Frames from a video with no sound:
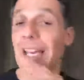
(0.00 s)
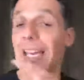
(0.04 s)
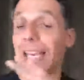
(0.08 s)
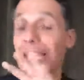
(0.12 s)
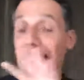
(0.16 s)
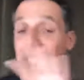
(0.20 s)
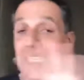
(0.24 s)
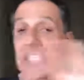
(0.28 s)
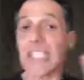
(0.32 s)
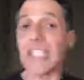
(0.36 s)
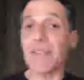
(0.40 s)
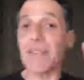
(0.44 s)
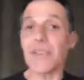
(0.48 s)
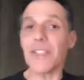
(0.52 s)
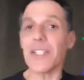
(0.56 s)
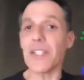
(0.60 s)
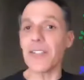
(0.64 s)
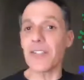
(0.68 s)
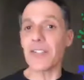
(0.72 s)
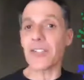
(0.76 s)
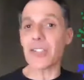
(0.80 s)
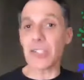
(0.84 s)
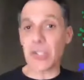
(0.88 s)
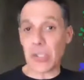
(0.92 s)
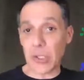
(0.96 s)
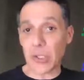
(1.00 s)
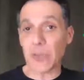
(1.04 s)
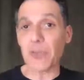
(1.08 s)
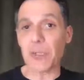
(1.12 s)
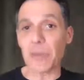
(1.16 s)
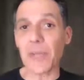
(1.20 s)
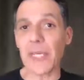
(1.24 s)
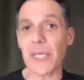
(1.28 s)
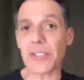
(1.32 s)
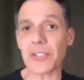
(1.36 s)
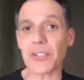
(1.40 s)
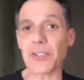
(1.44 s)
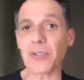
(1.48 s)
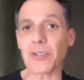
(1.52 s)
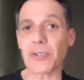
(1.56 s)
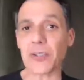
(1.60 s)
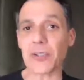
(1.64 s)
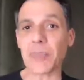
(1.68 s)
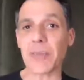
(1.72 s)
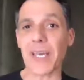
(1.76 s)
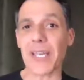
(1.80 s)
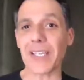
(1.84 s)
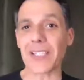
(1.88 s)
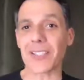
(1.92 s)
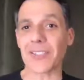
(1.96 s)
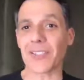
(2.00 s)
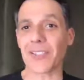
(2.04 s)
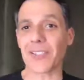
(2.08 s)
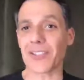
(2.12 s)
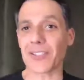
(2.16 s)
Even in this 2-dimensional space,